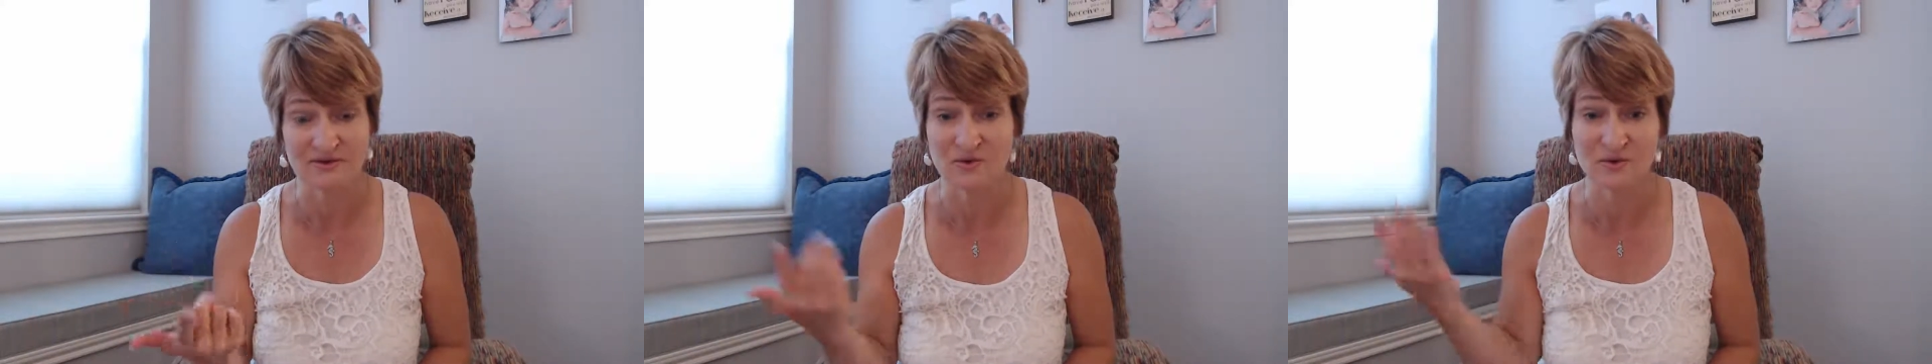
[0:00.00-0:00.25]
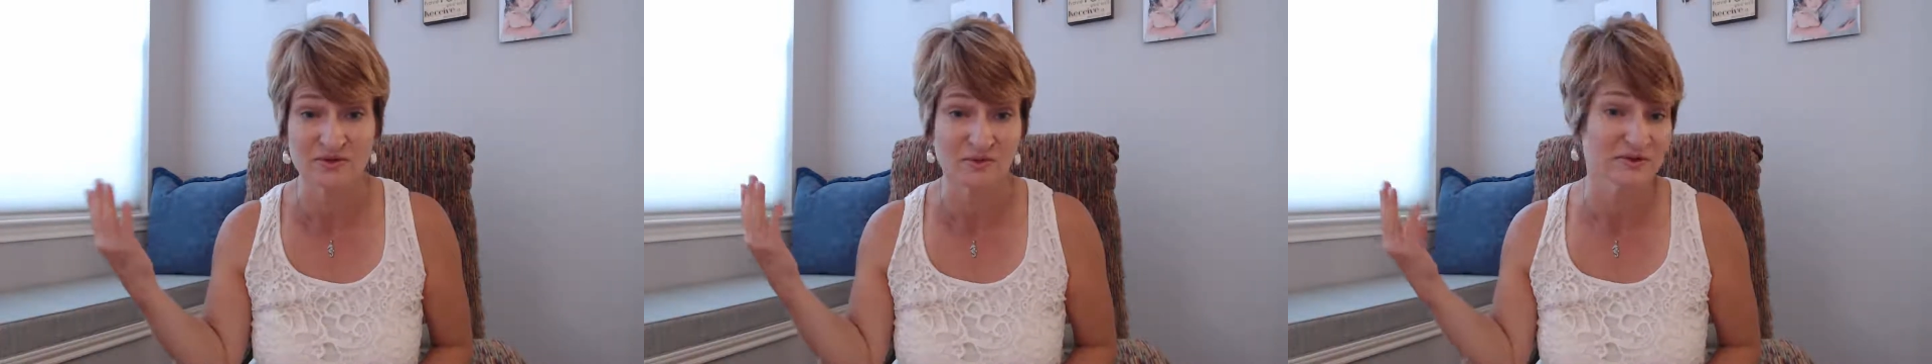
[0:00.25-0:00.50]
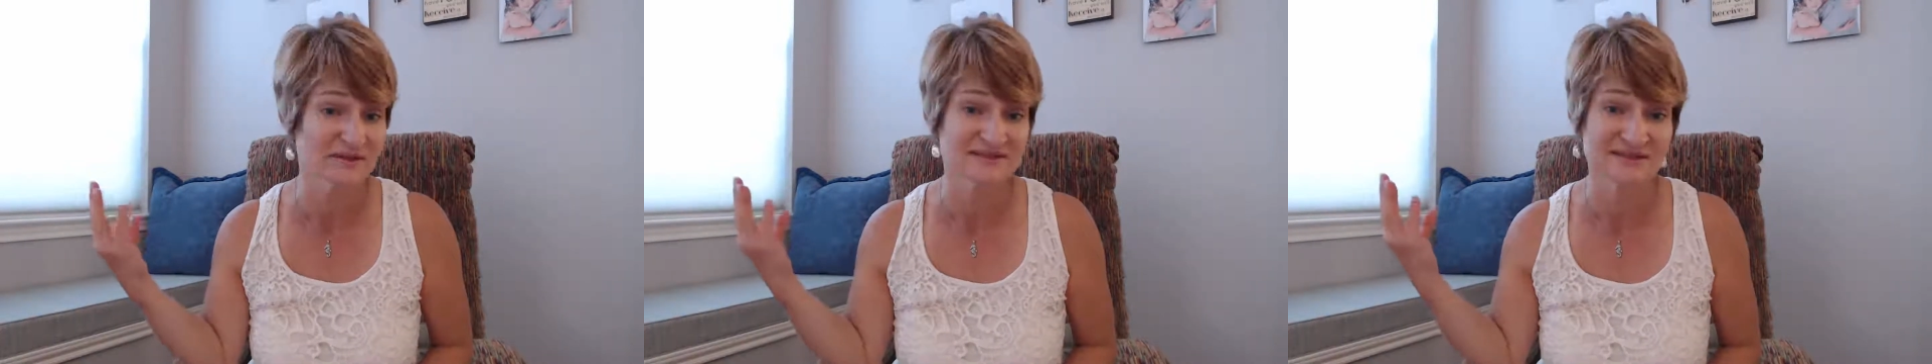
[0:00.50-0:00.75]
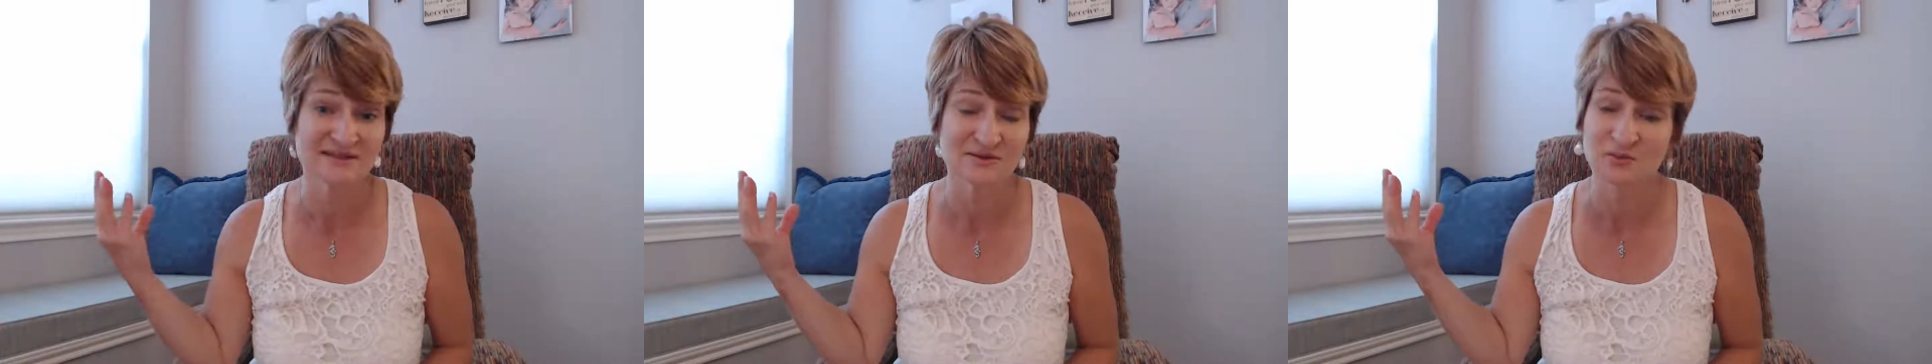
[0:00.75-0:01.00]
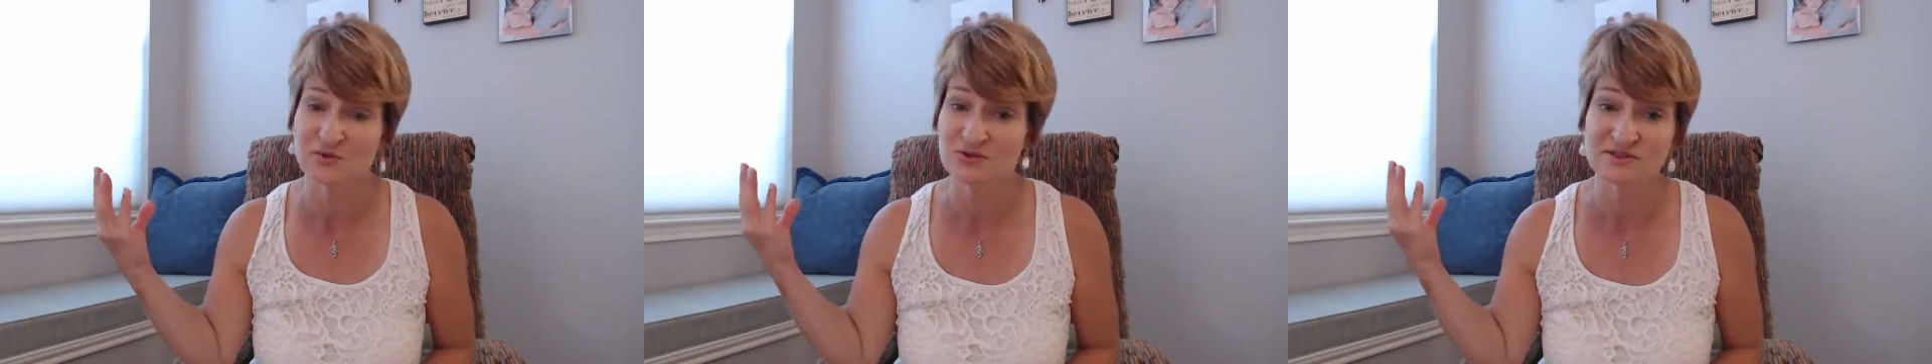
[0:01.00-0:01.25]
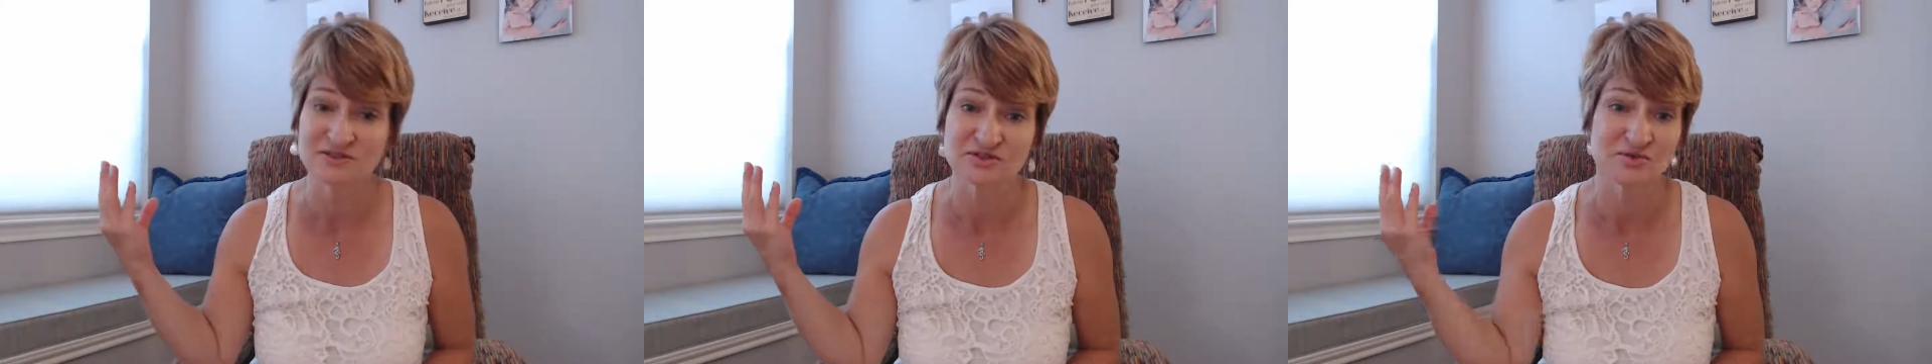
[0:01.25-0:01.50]
or the ones that the world
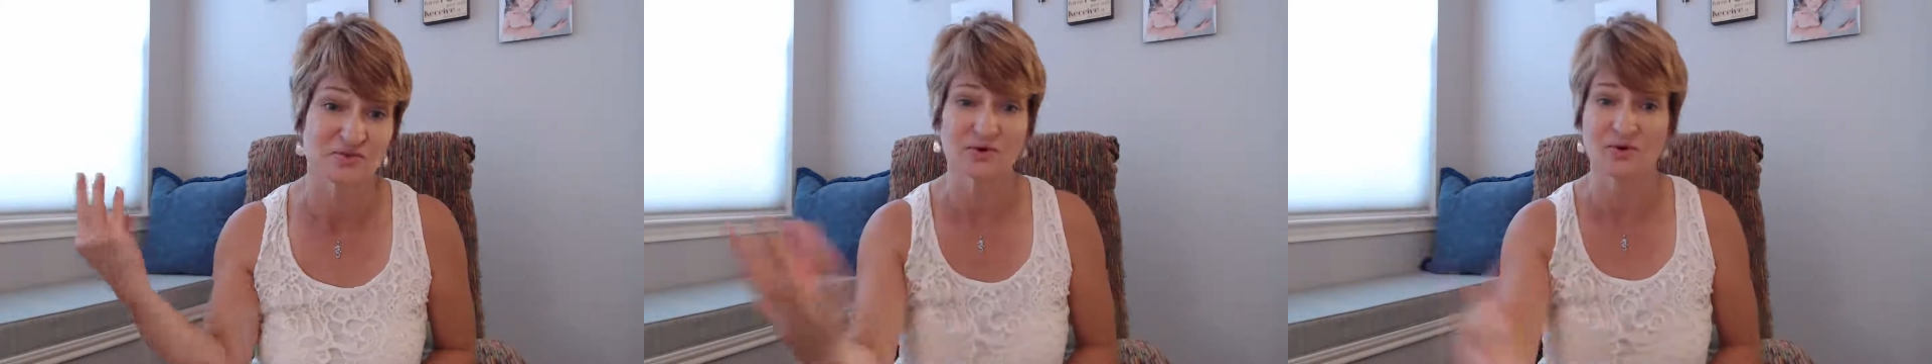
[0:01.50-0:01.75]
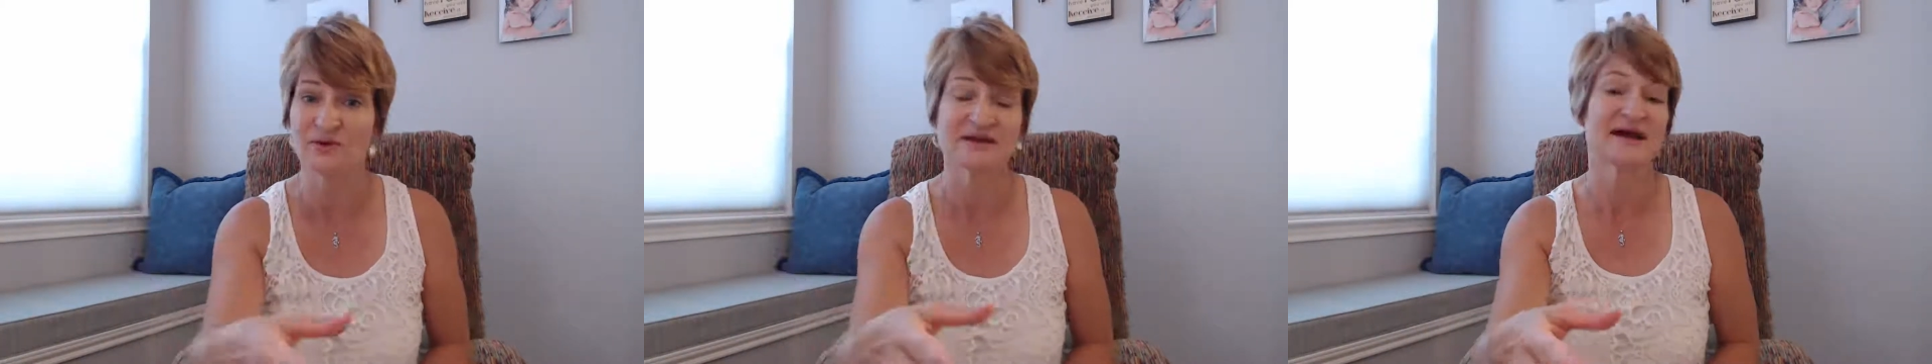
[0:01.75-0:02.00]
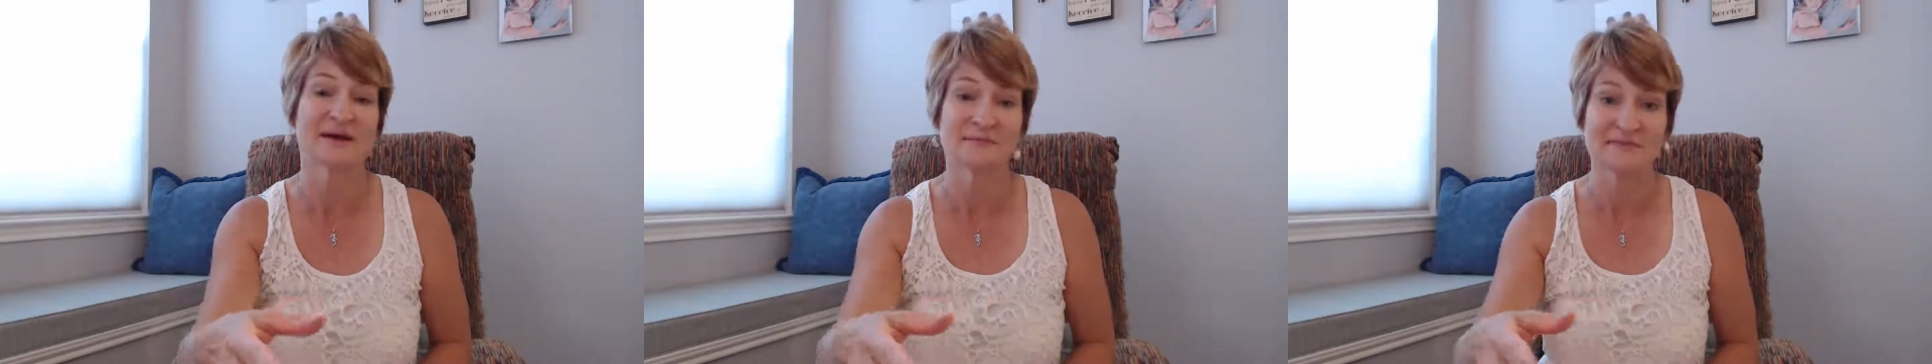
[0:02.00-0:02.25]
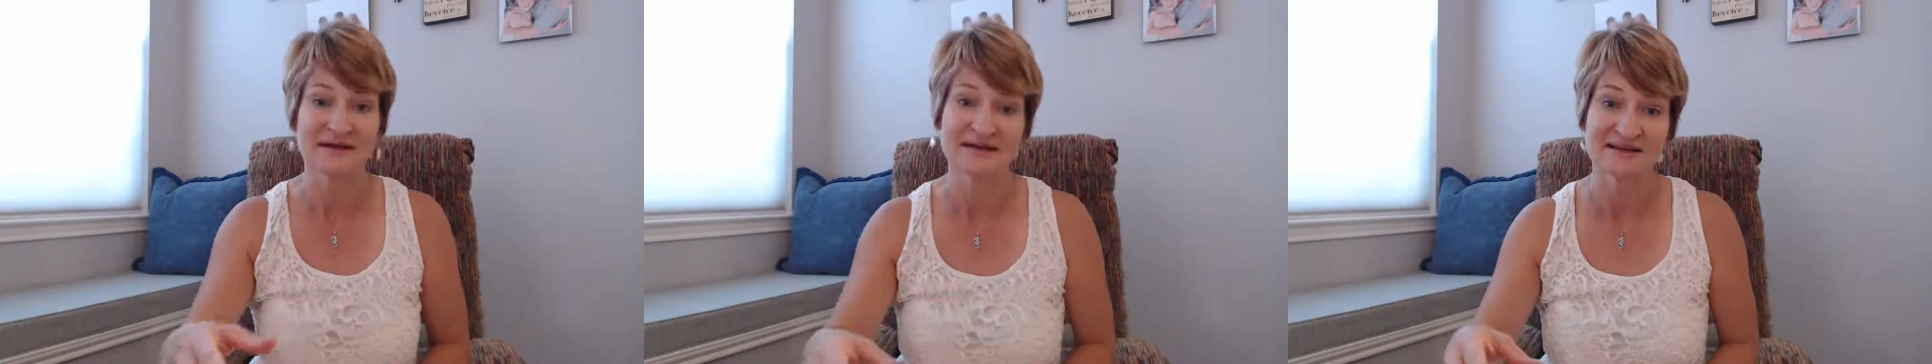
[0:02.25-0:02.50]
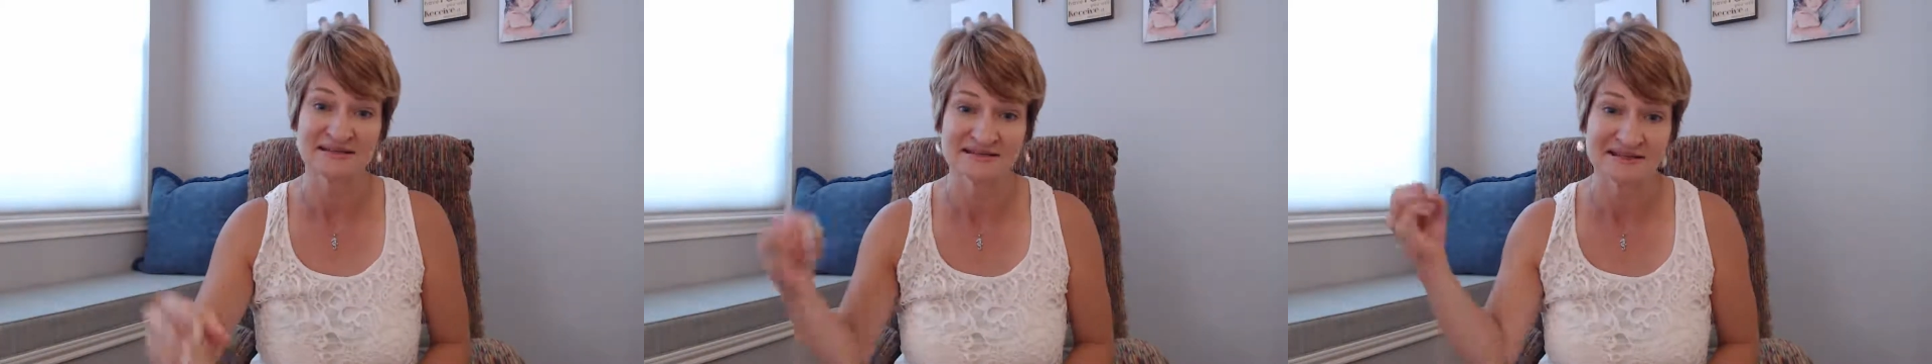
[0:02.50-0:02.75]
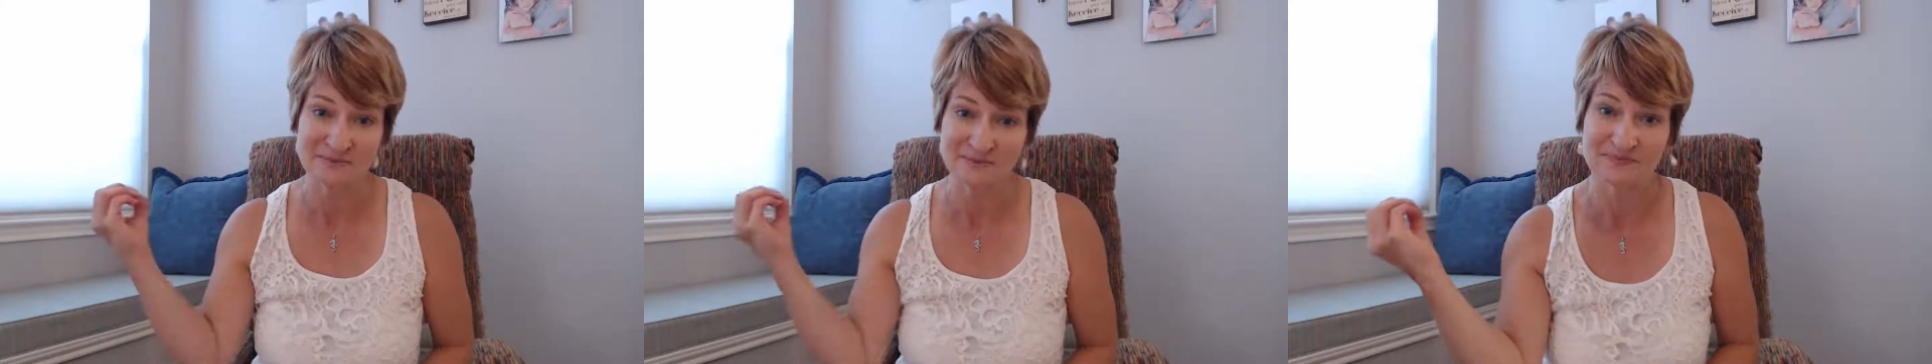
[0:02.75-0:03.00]
is throwing at me and
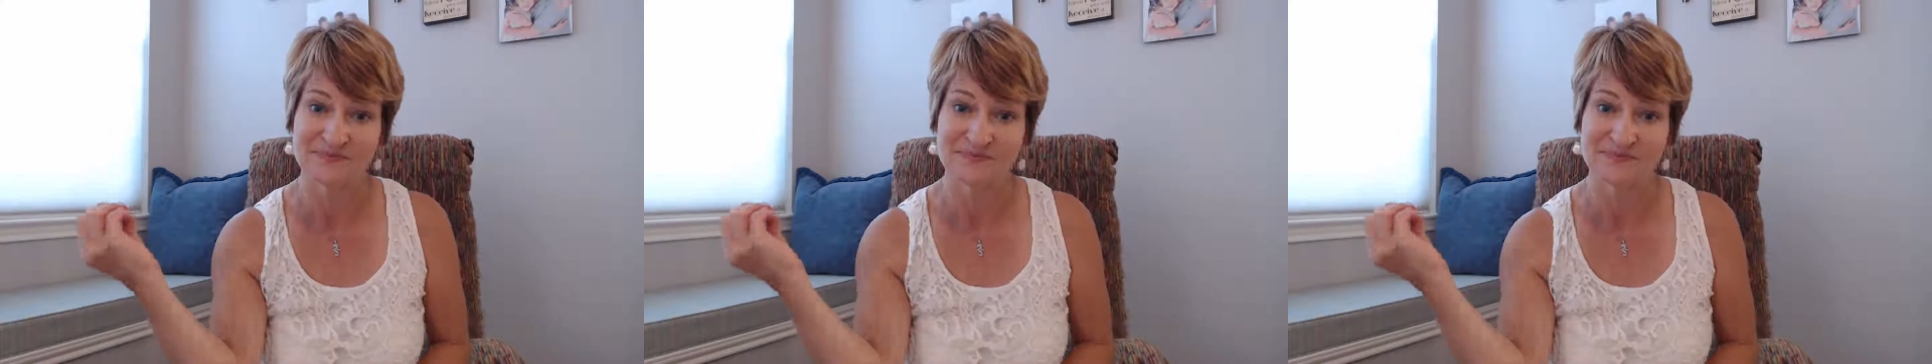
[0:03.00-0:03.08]
saying,